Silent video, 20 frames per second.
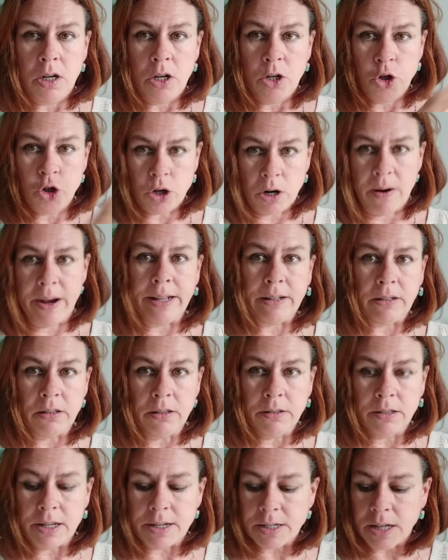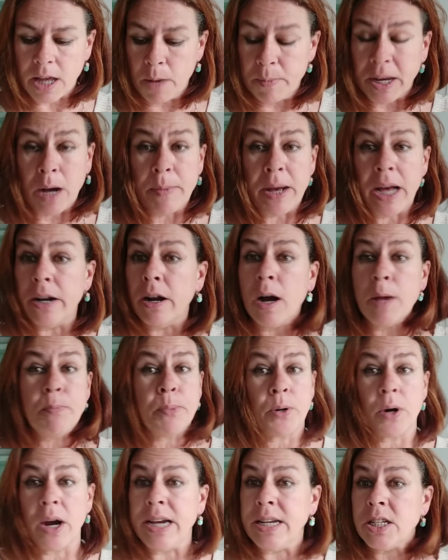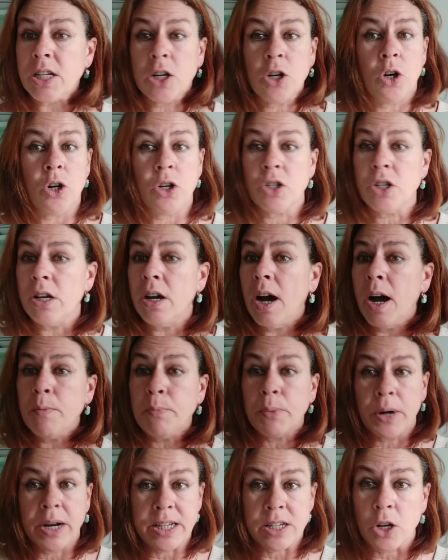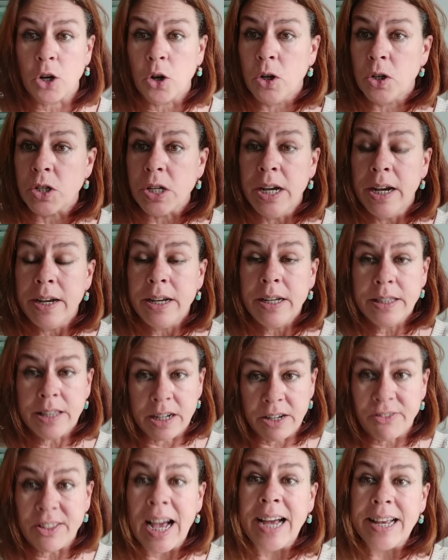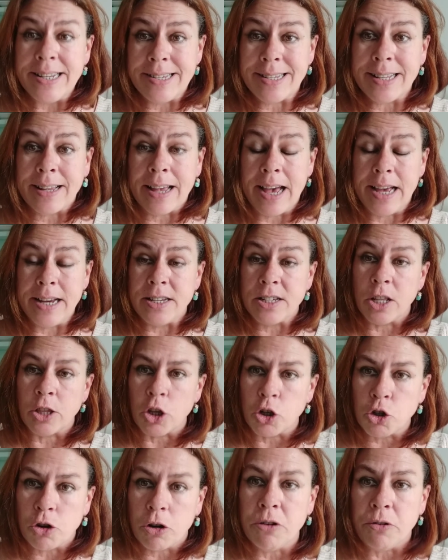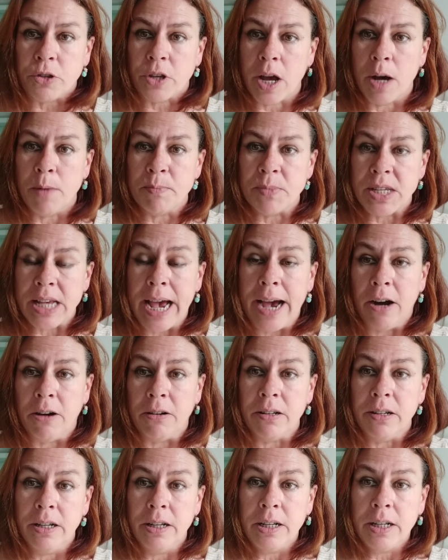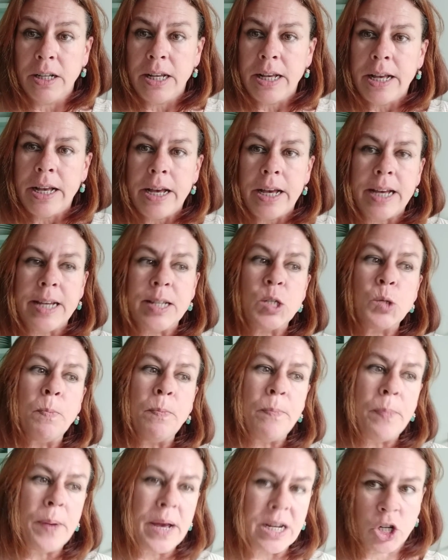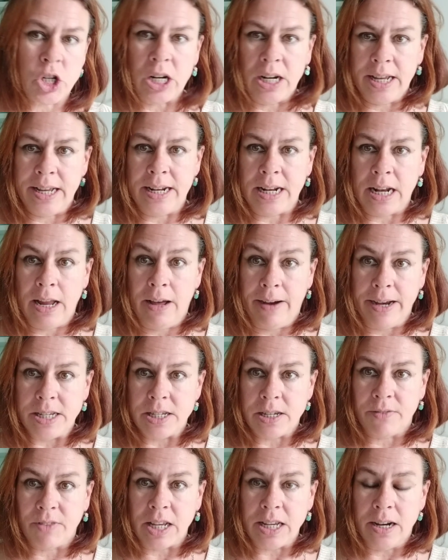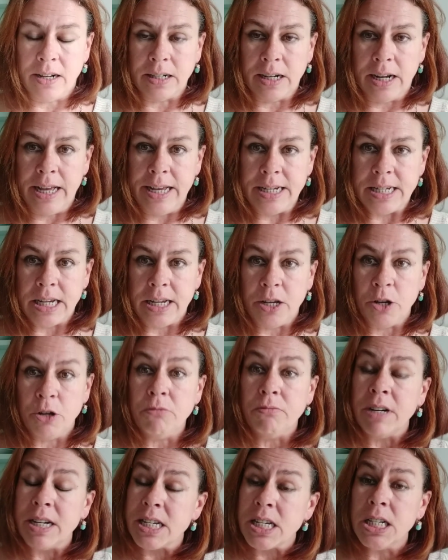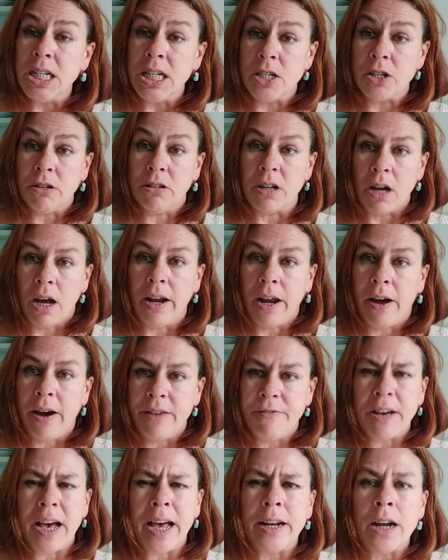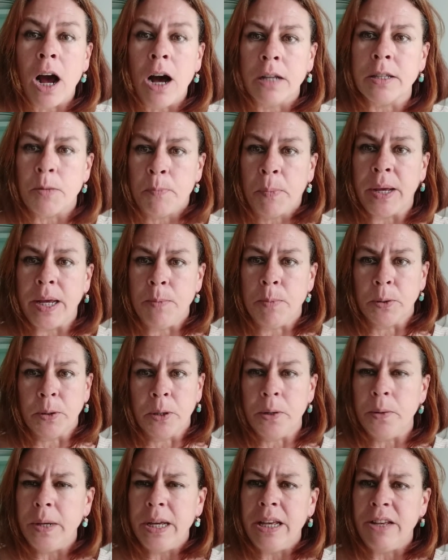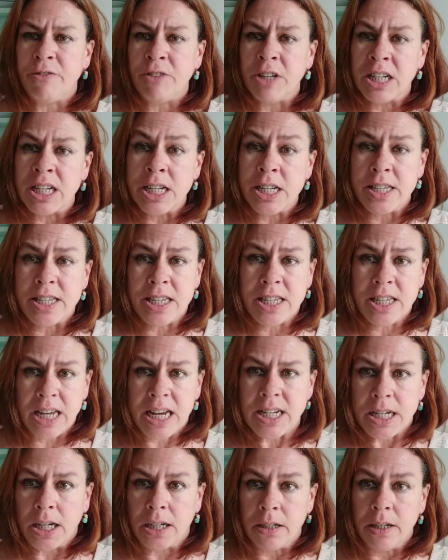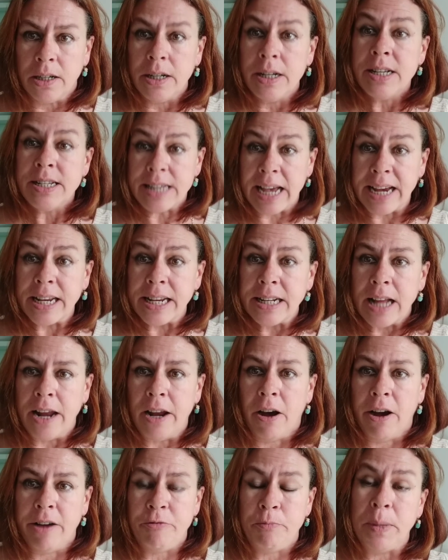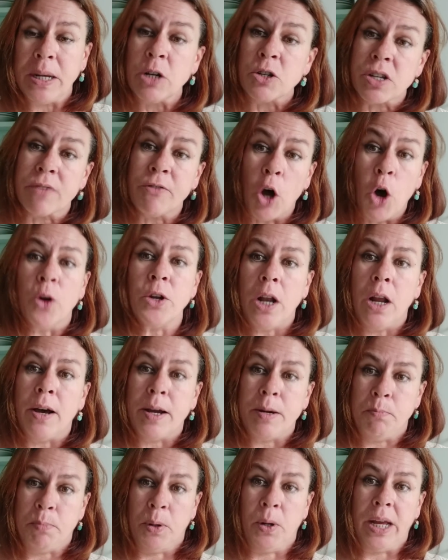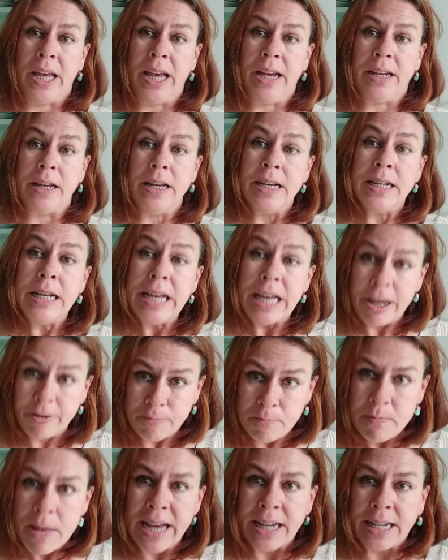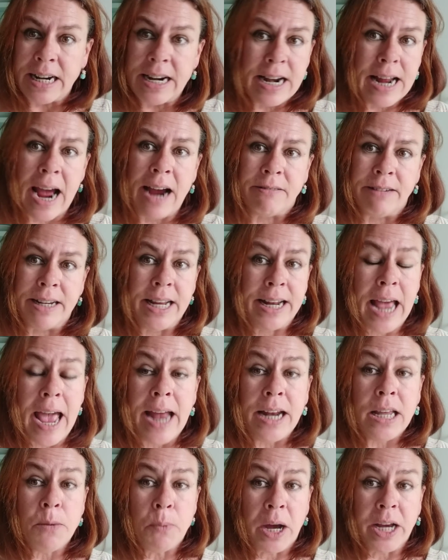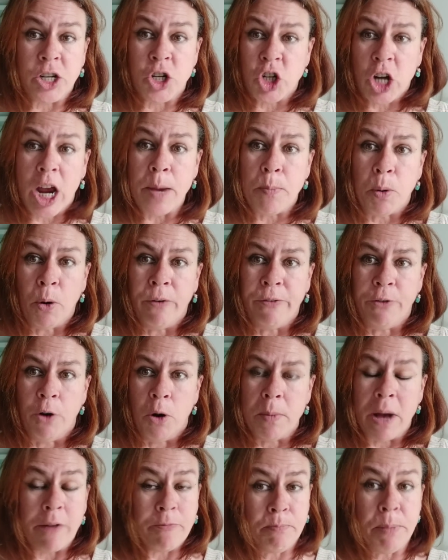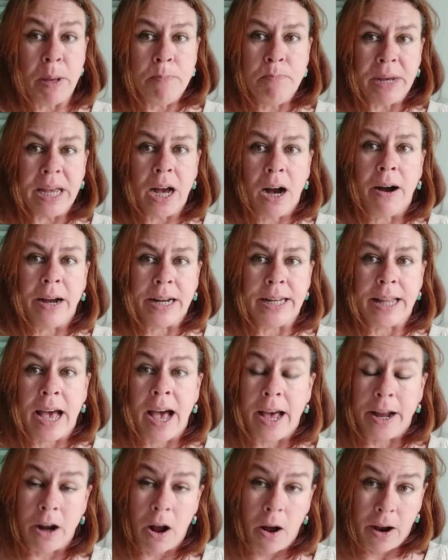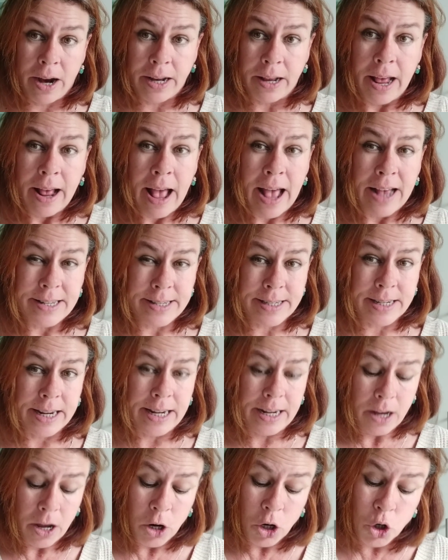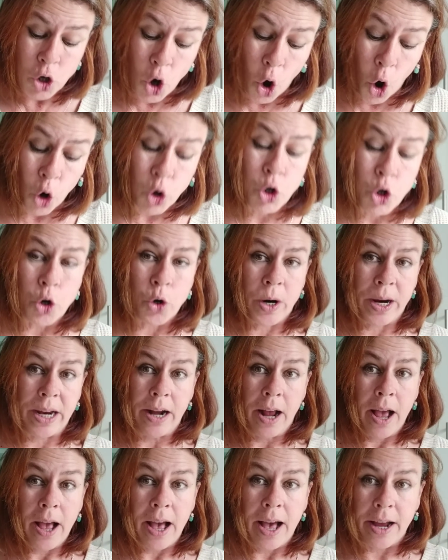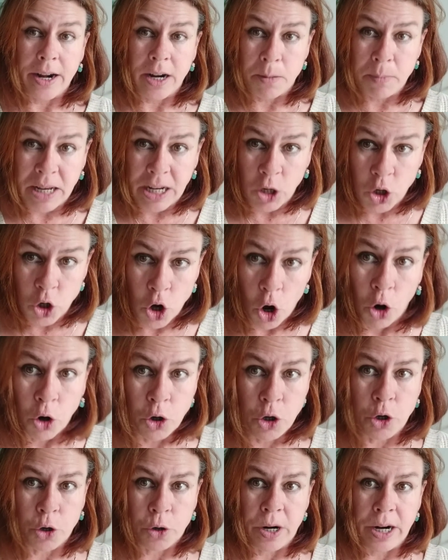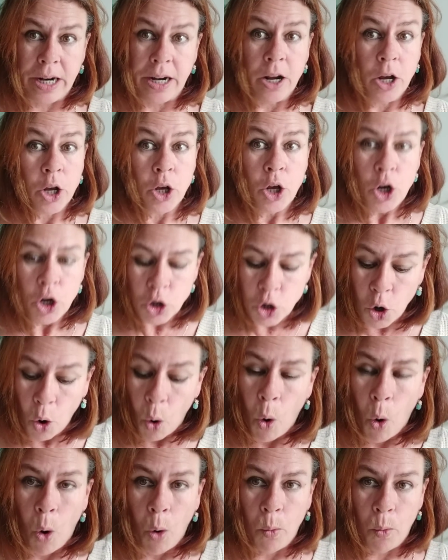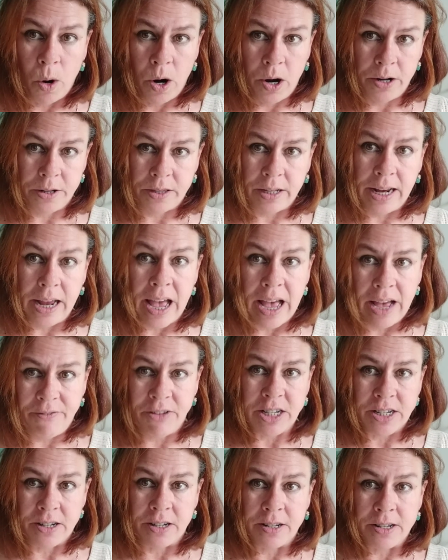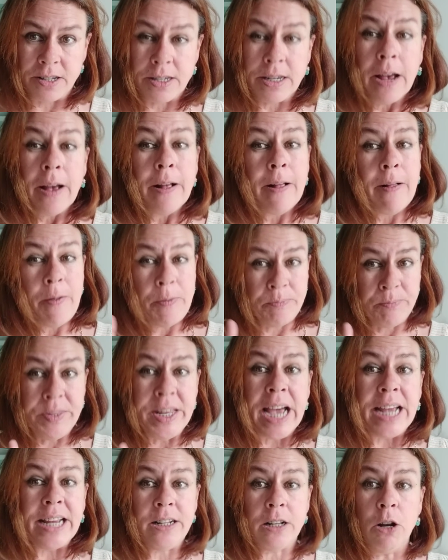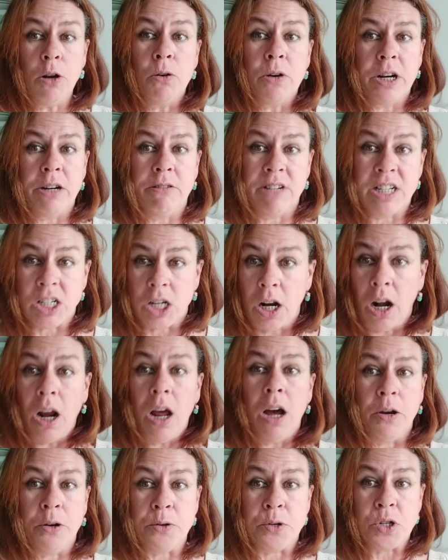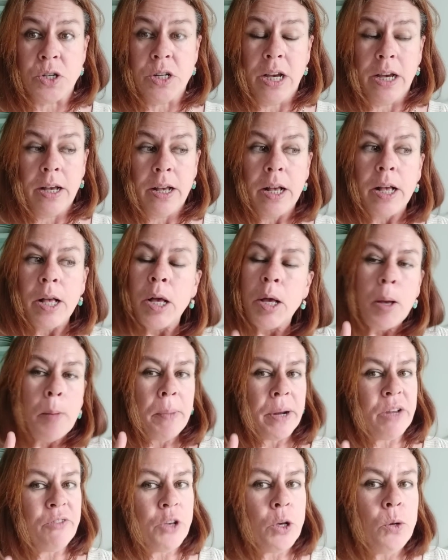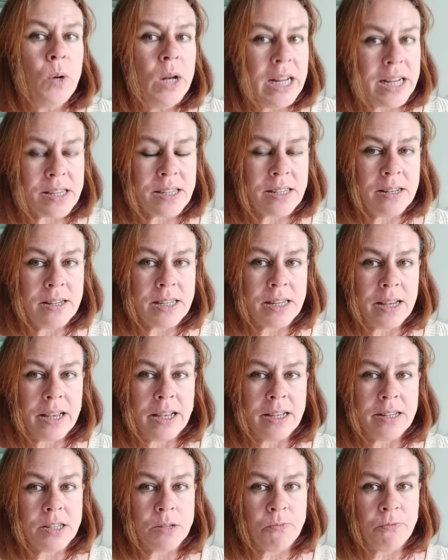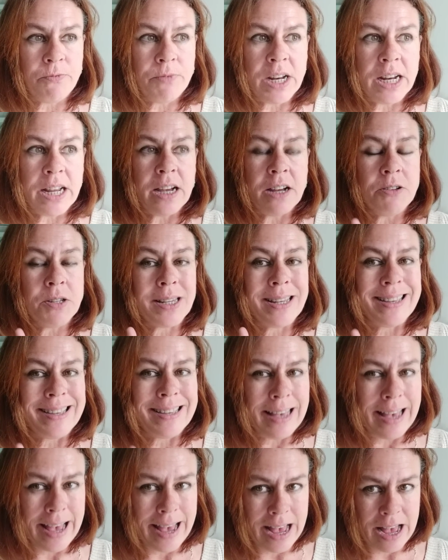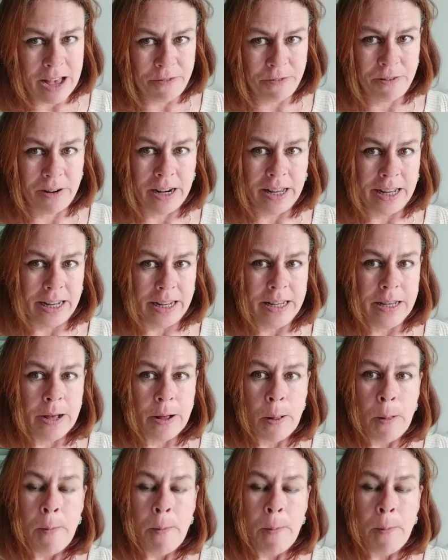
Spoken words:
trial that's coming up. And I pray to God that if that is the case, that the truth comes out, especially in light of the young lady who recently took her life and other people who even consider taking their life because of online bullying. If Meghan and Harry in any way, shape or form have been behind that, and I see concrete, and I mean concrete, court-worthy evidence. Nate the lawyer is close, but if you listen to his videos carefully,